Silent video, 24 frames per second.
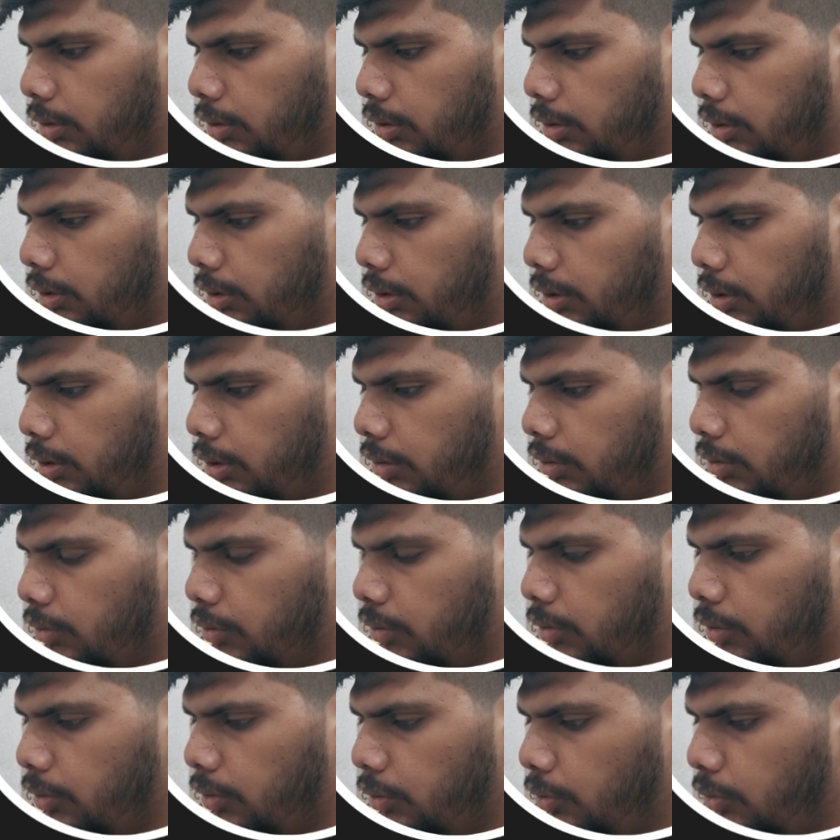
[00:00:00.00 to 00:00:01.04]
It is
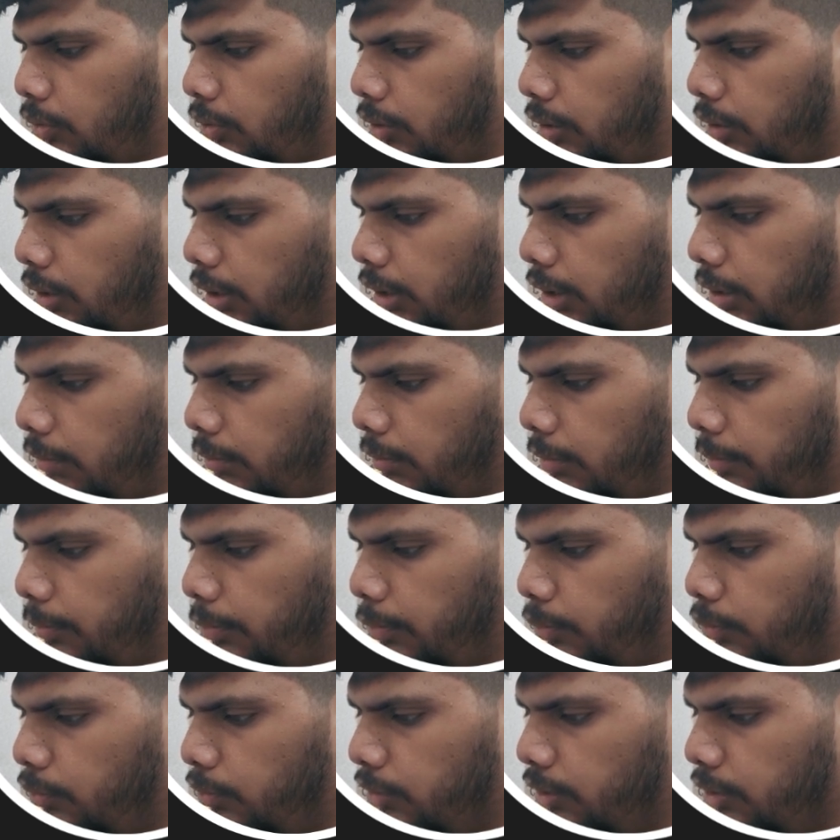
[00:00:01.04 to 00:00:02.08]
looking good. Let me
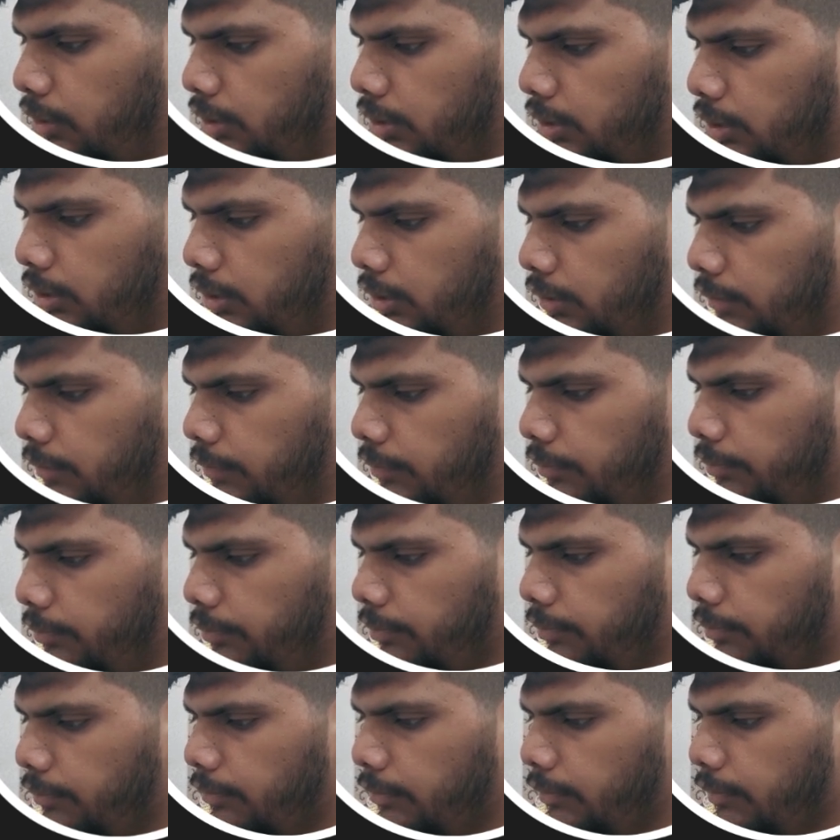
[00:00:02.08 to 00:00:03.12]
pause this.
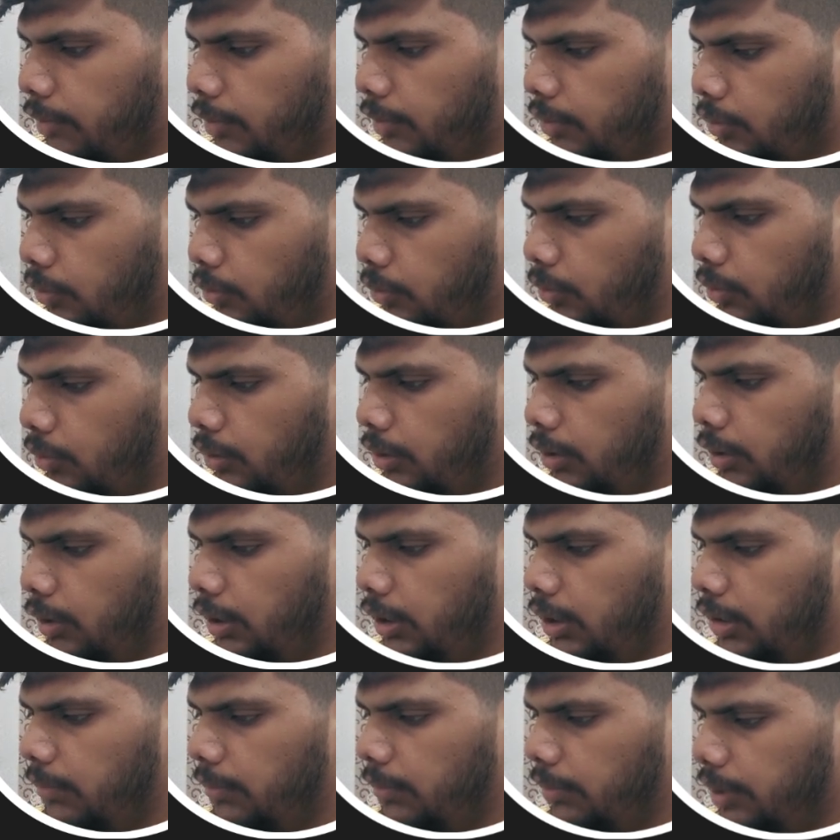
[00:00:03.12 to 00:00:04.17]
Cool.
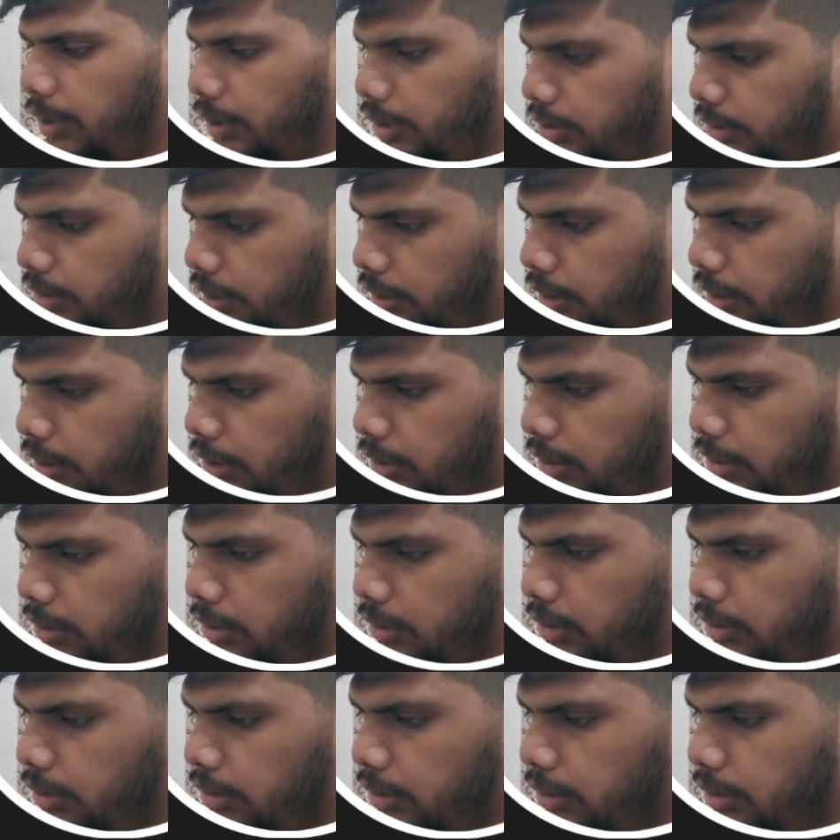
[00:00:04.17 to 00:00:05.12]
Let me restart this,